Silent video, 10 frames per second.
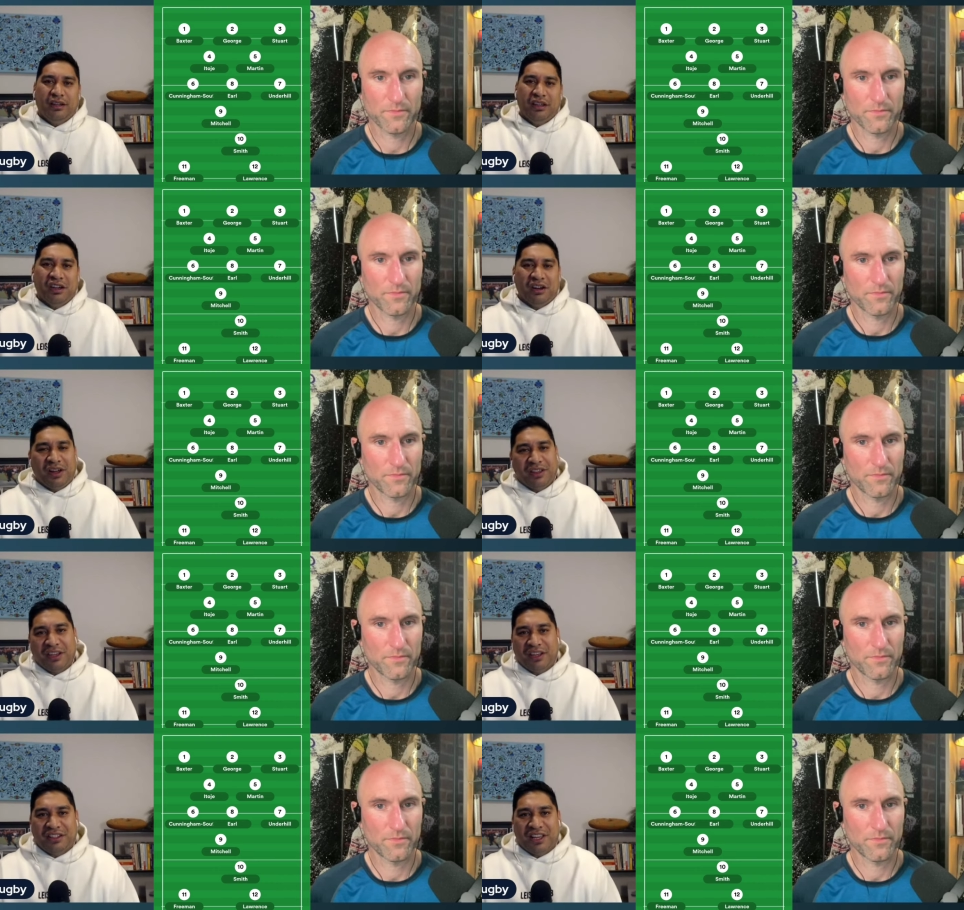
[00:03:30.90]
Speaker 1: you know, I
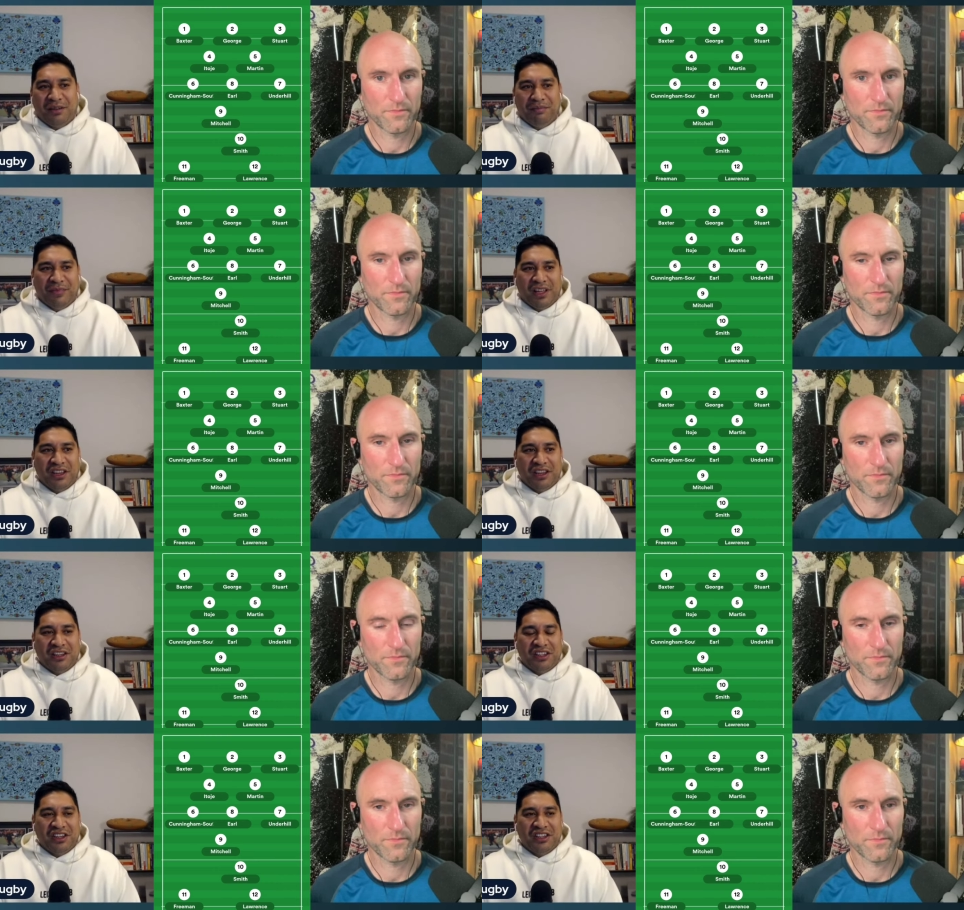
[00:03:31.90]
think it's um
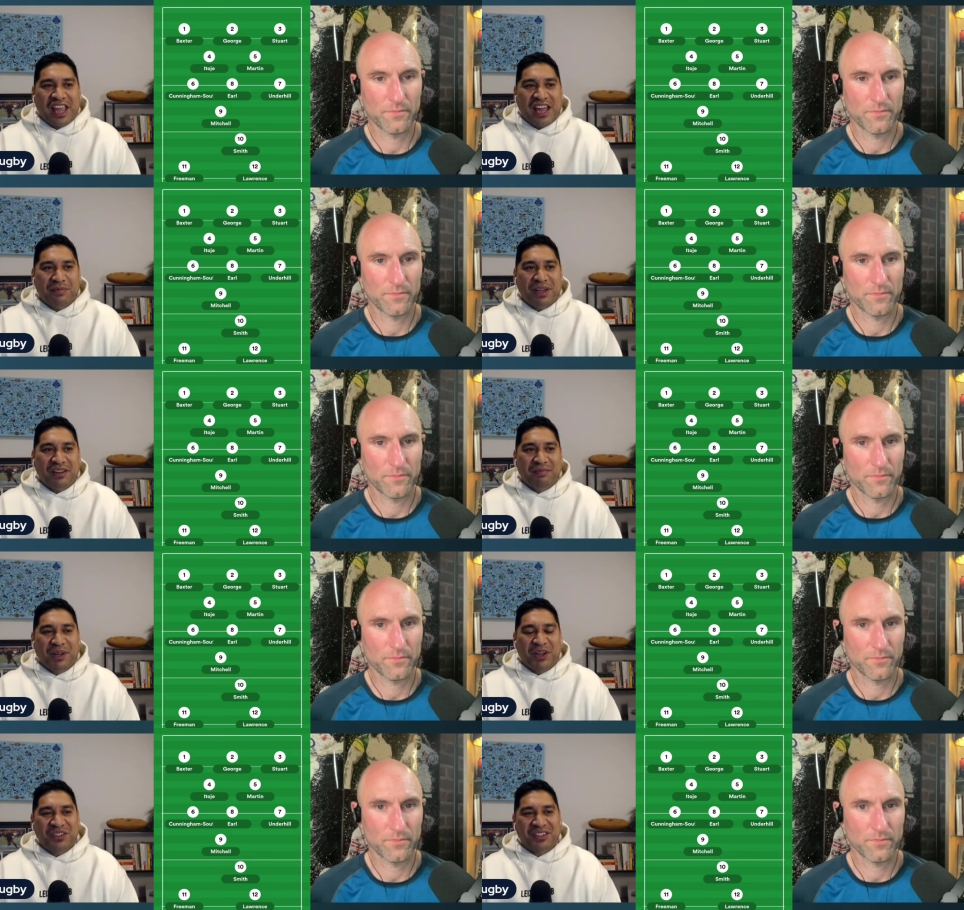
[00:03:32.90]
it, it can be
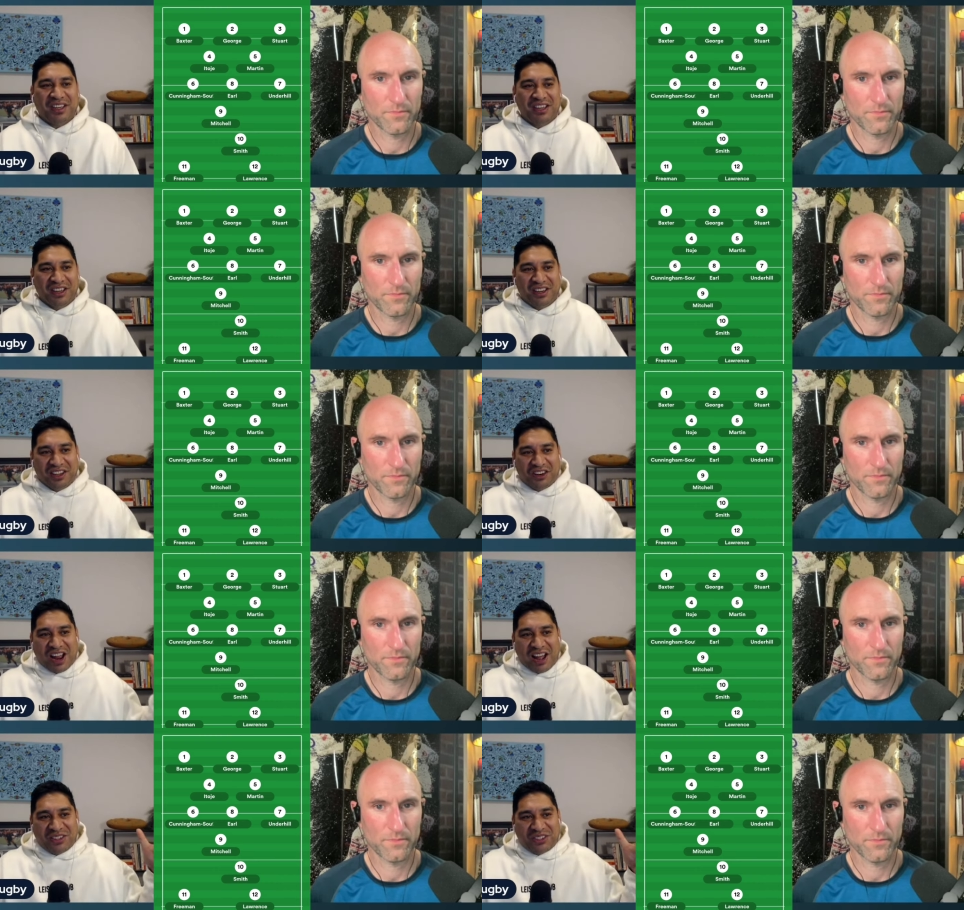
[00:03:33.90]
because it, the
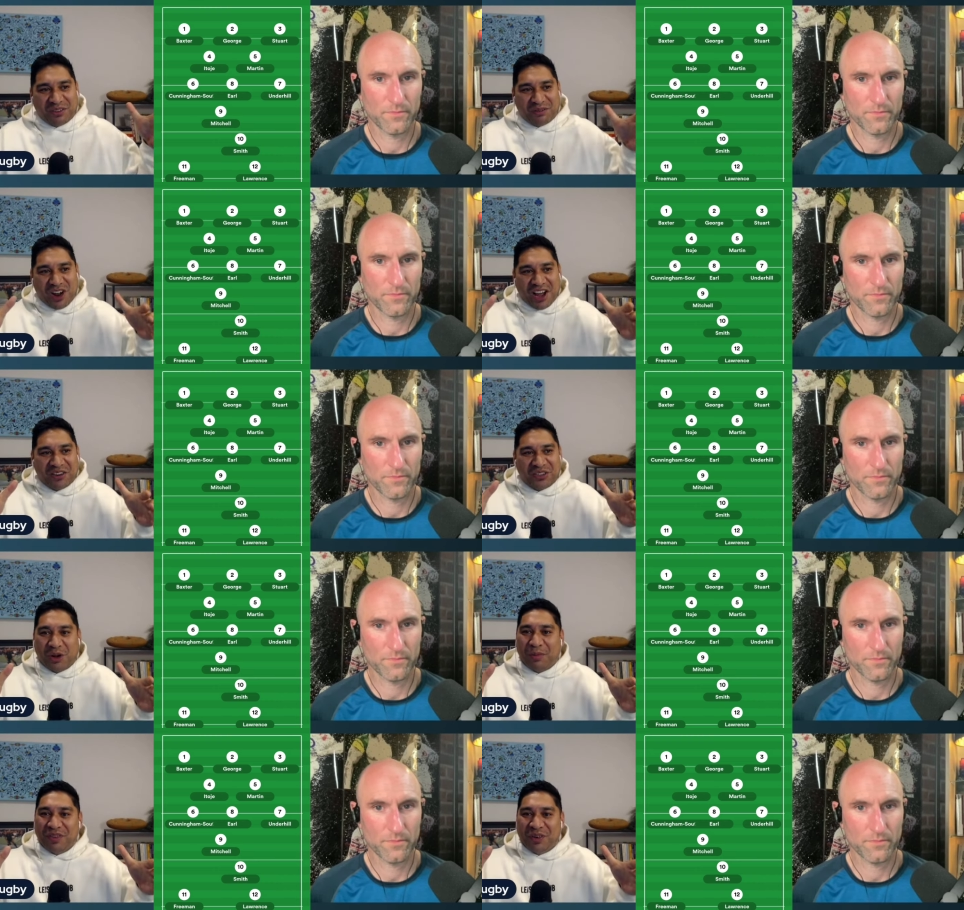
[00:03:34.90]
crowd's sort of right on
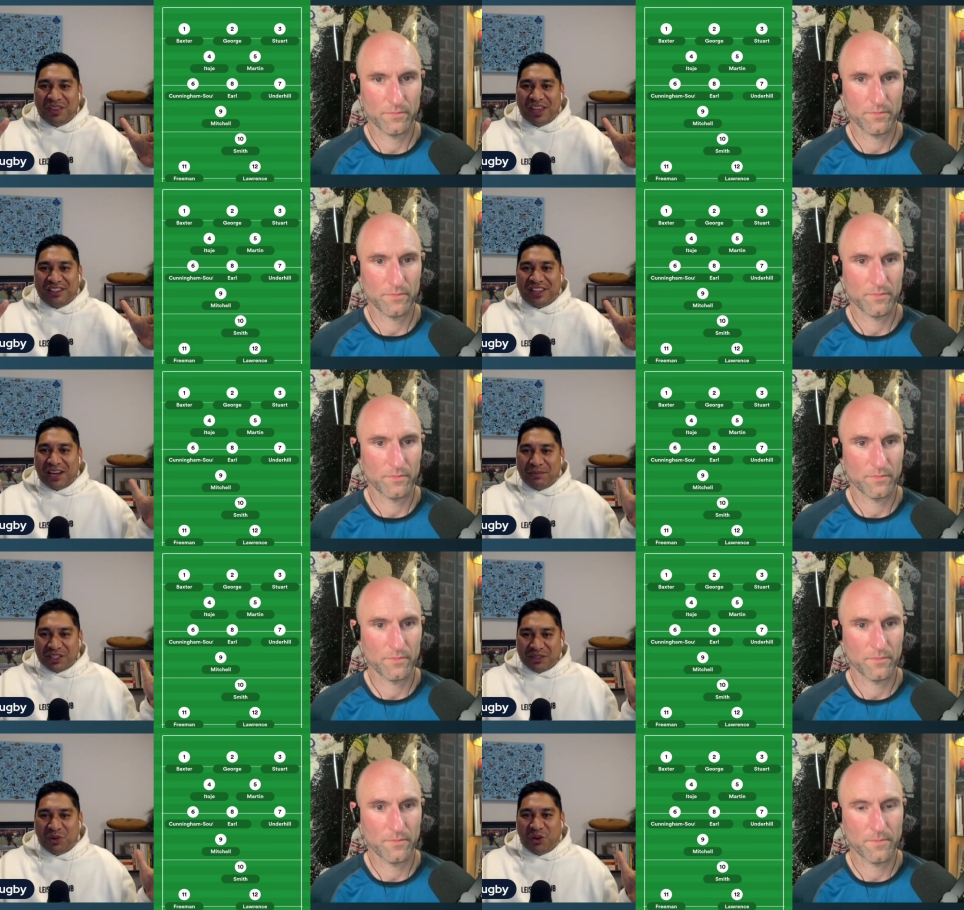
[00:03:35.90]
top of you in that stadium. It's a
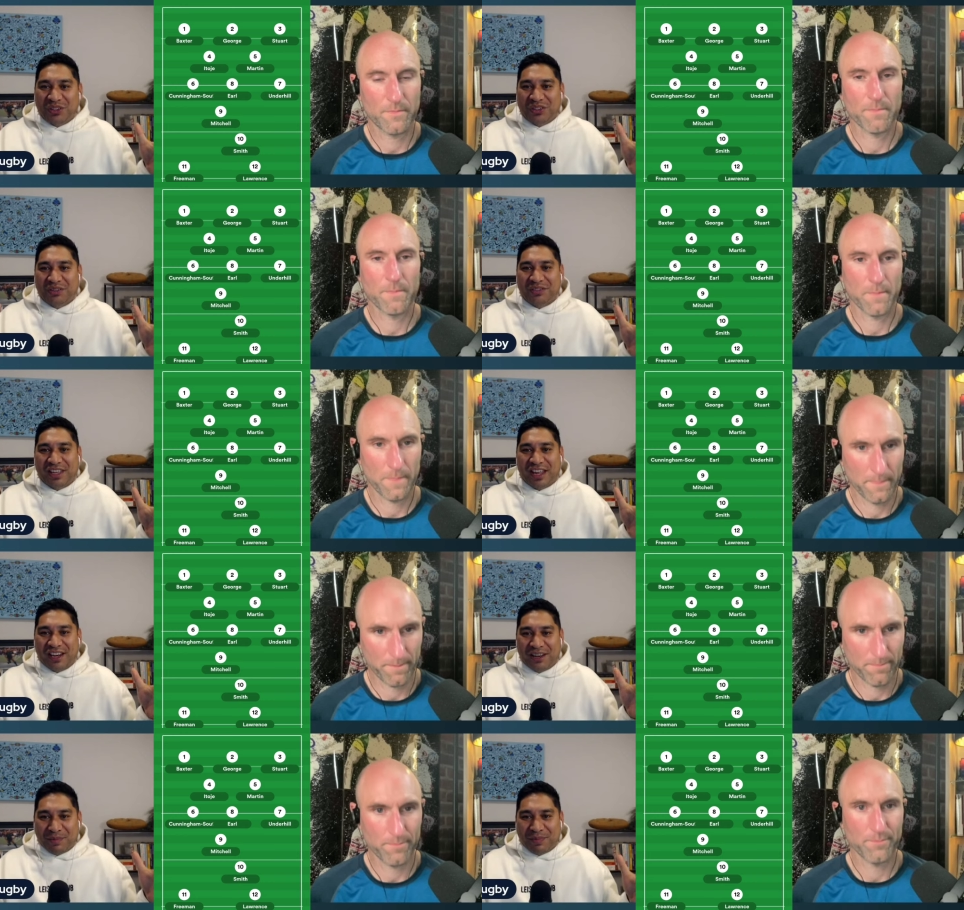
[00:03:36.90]
smaller sort of
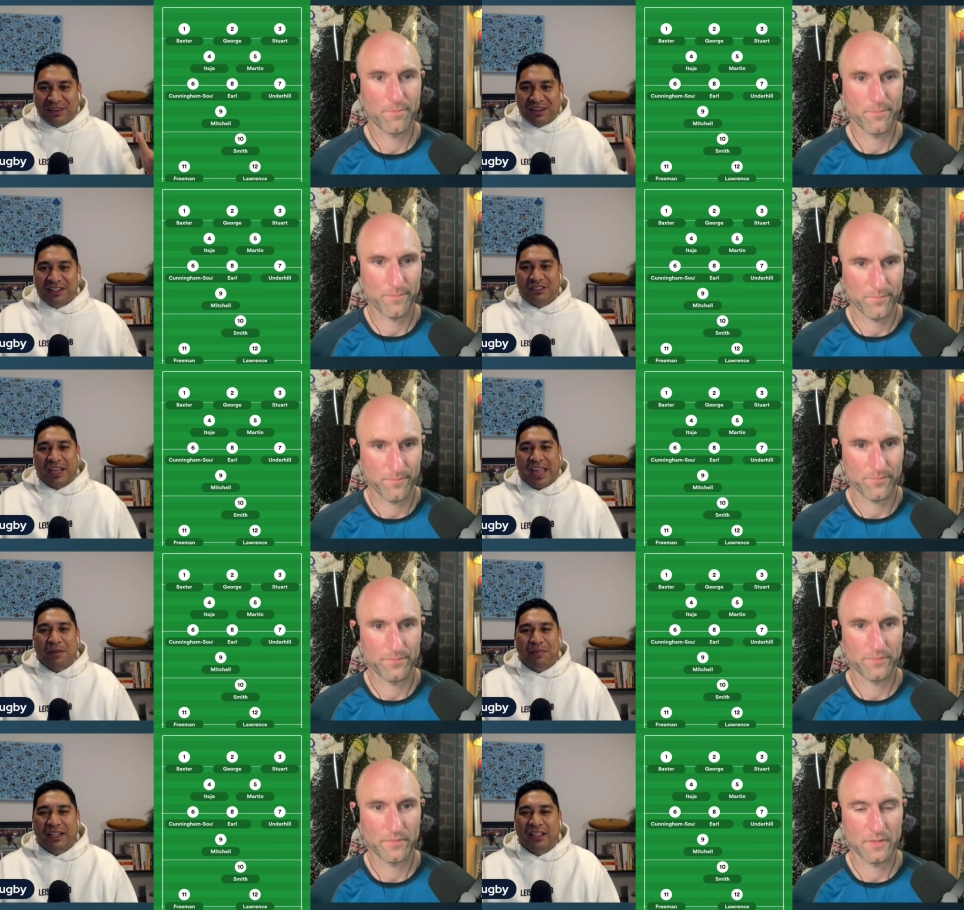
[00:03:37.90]
stadium, a bit so it
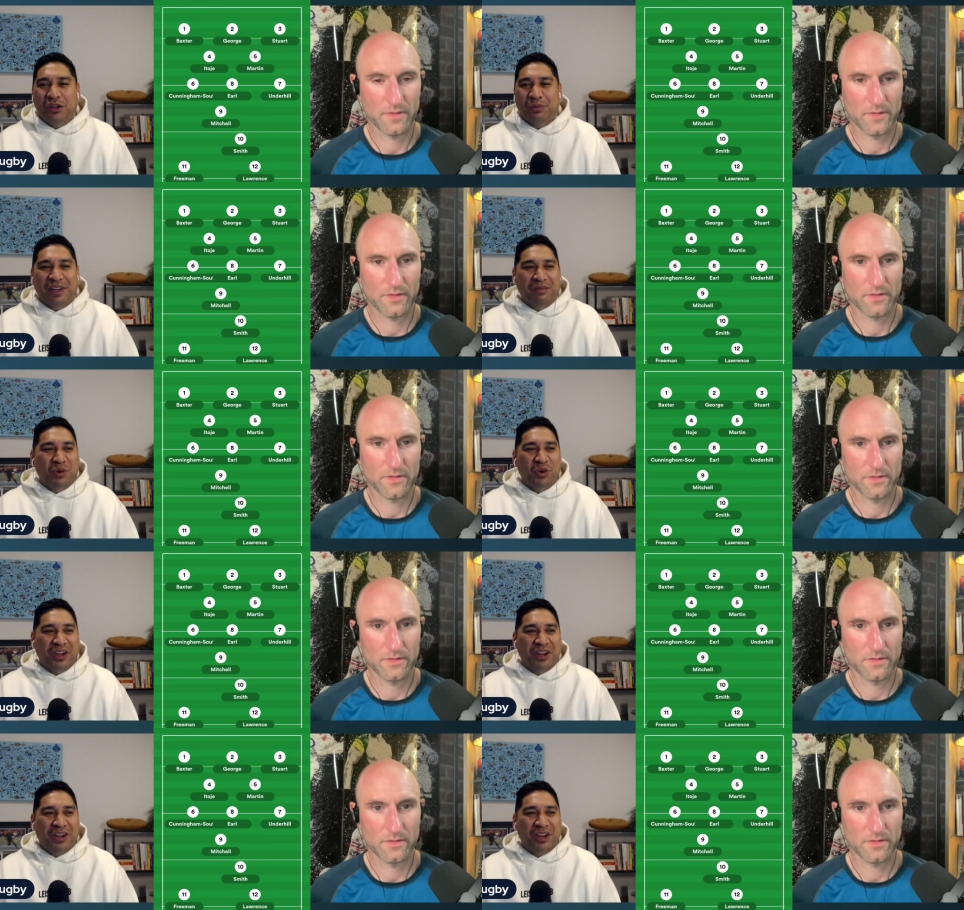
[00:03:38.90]
can be a little bit more